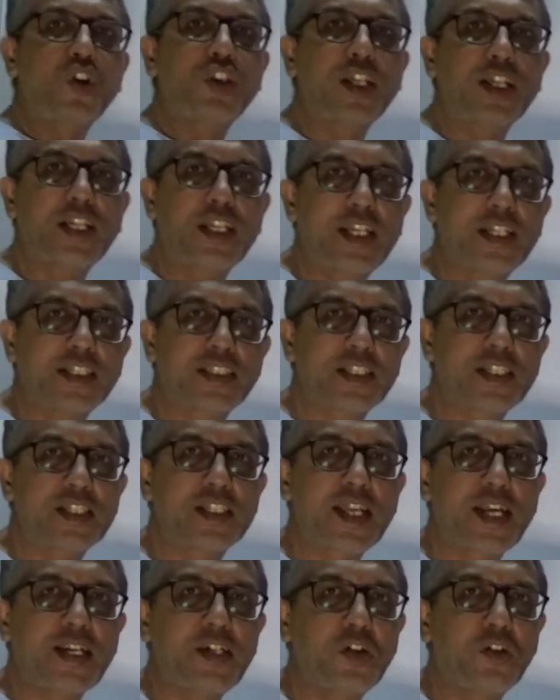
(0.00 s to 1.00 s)
on the relational
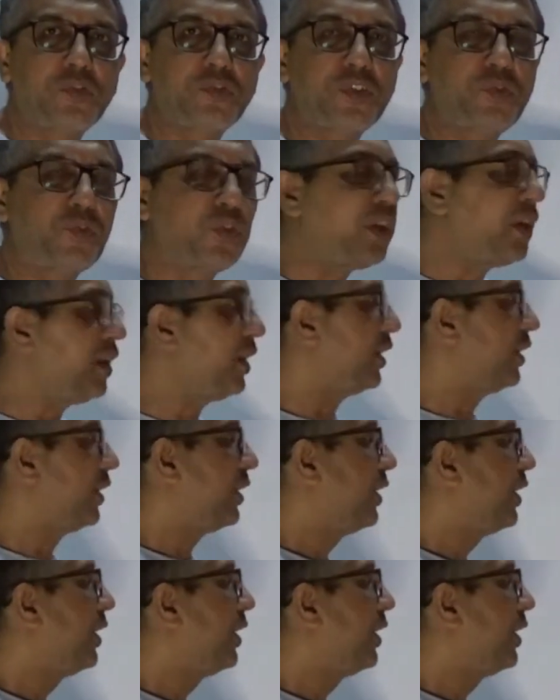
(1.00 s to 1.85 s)
side of the world